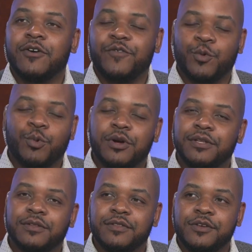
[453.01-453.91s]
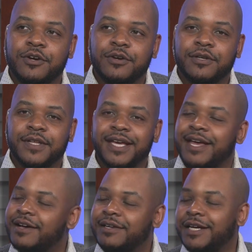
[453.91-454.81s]
for one, they're they
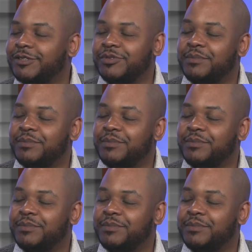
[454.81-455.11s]
can't connect on the